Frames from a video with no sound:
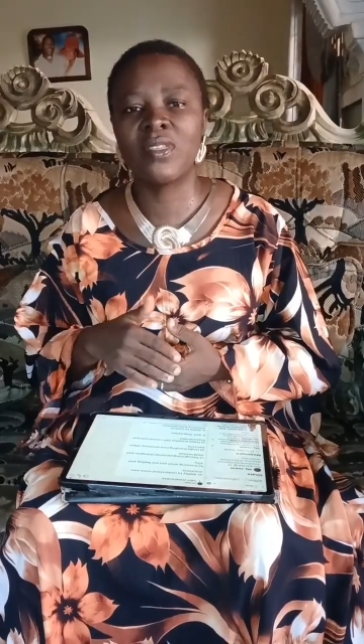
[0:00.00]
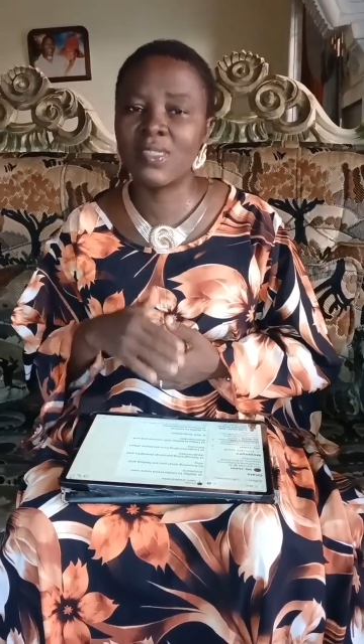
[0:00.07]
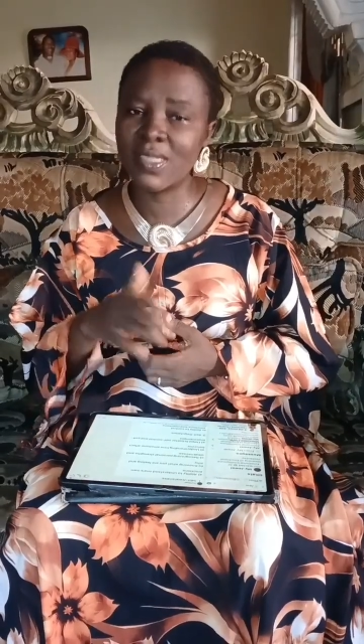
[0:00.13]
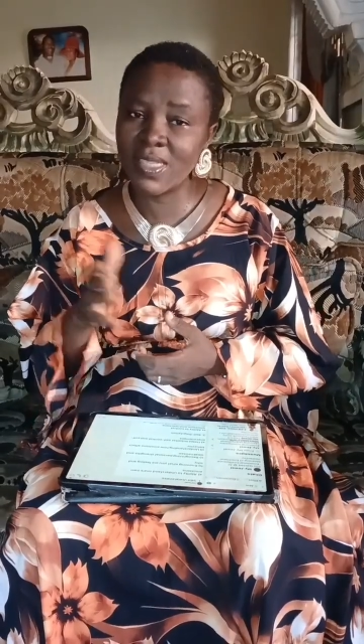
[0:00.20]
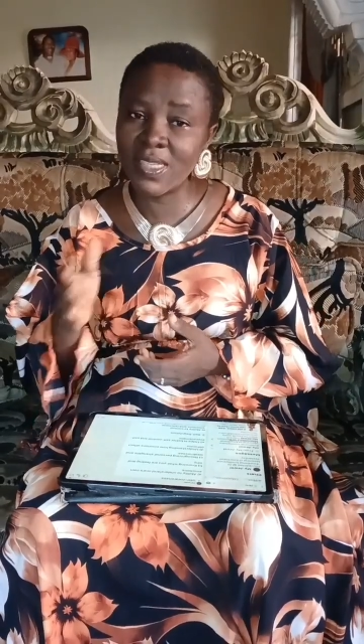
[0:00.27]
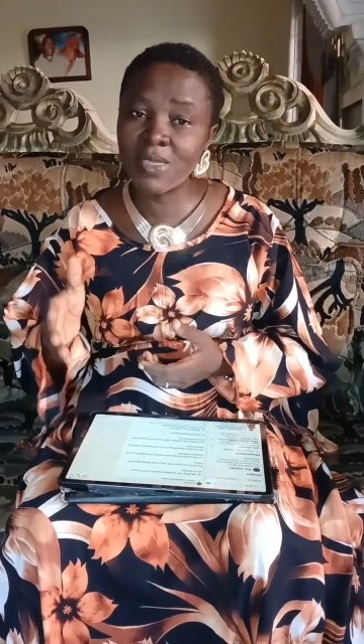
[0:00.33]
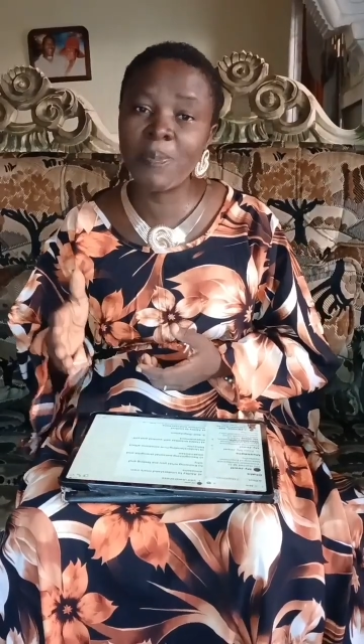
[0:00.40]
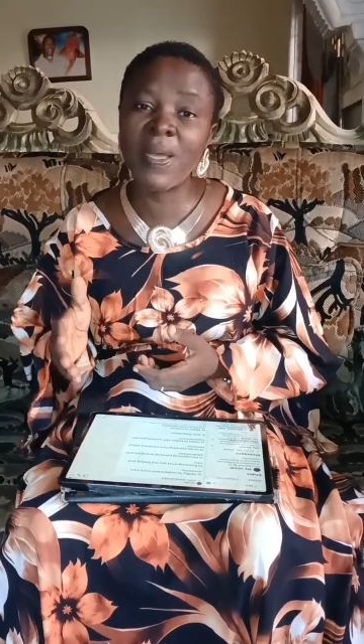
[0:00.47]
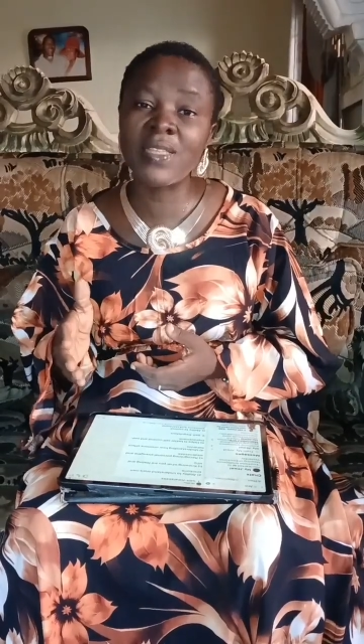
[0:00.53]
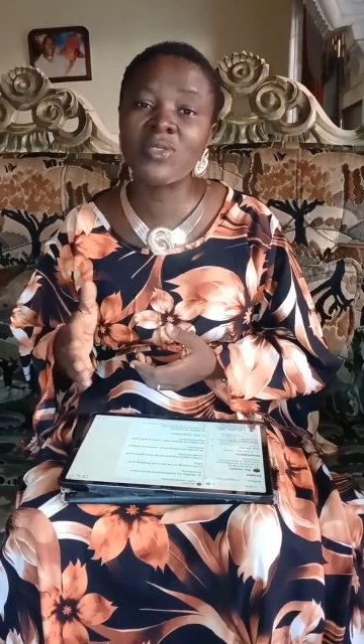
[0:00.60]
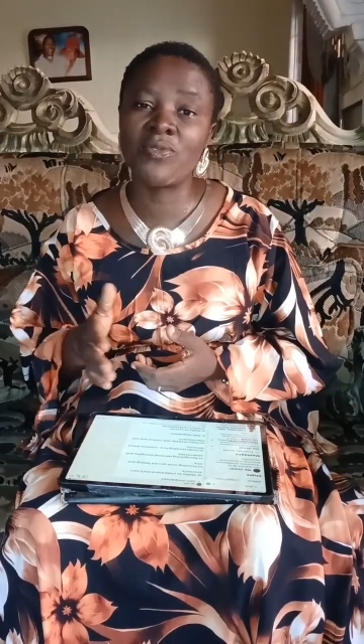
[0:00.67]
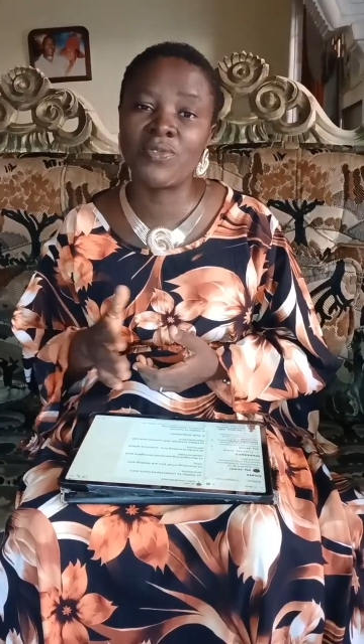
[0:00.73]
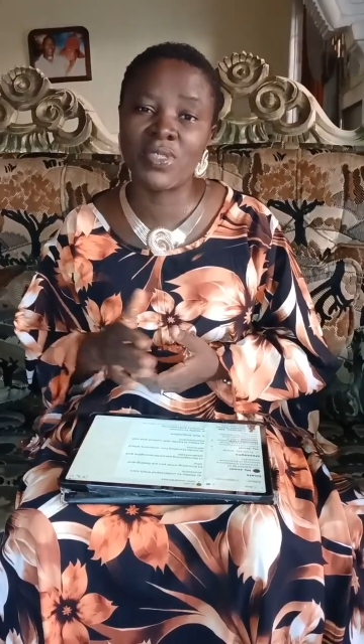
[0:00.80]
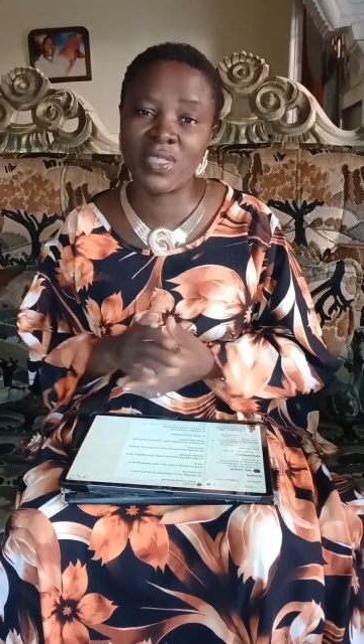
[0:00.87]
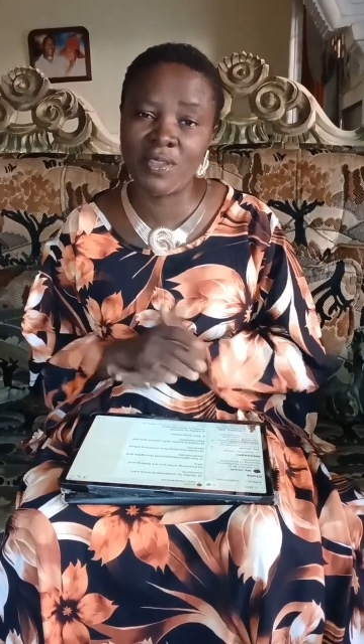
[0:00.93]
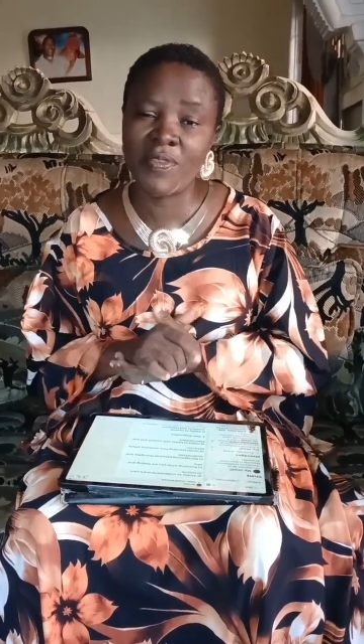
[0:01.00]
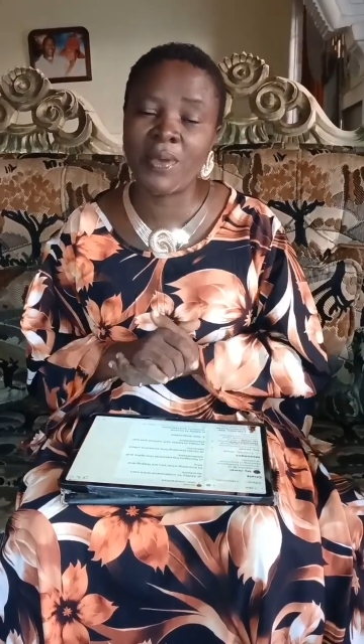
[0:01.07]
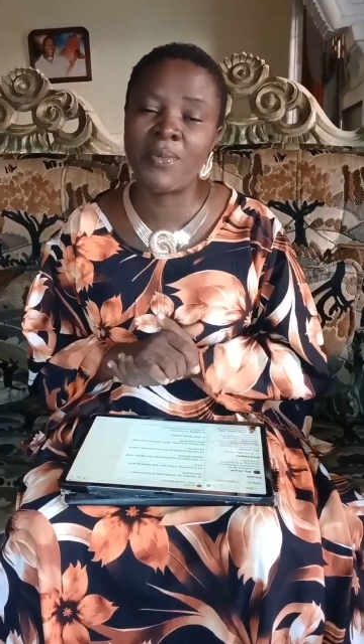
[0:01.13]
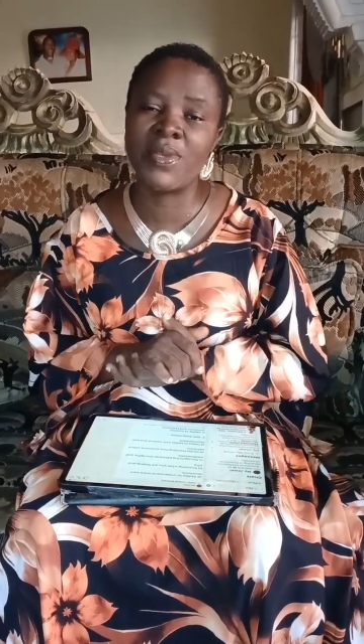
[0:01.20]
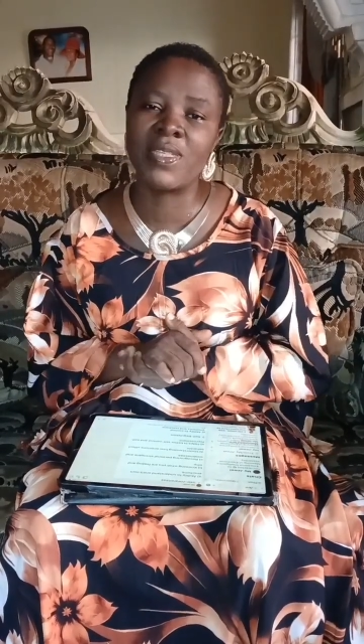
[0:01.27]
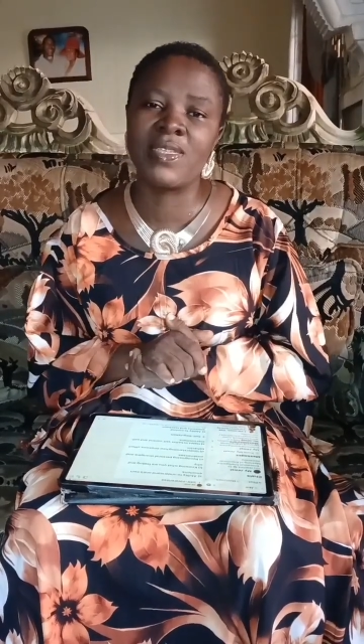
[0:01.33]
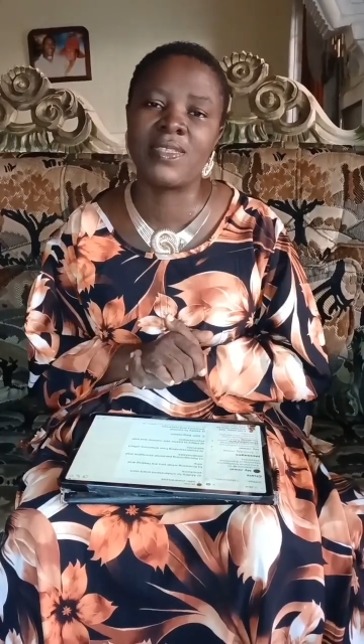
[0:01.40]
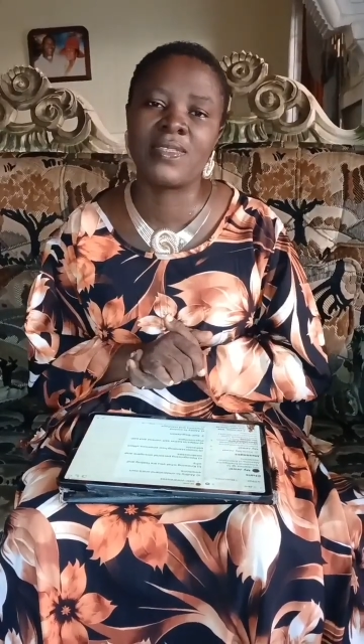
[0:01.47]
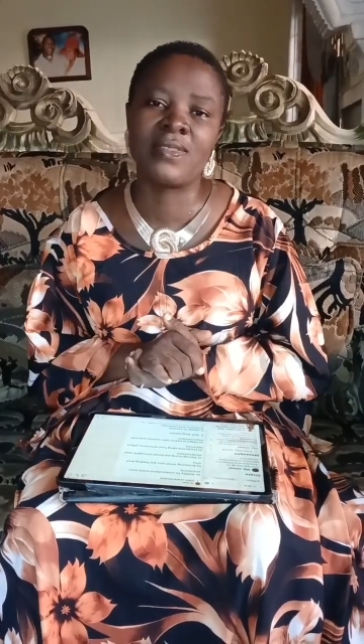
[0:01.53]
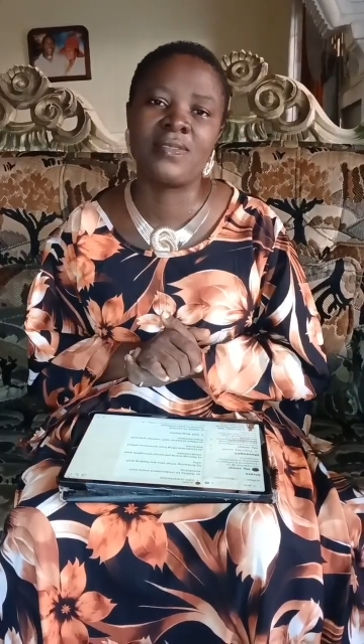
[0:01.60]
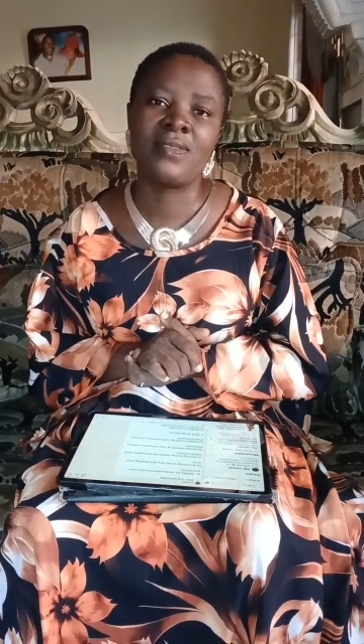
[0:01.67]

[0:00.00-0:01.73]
It's part of self-awareness.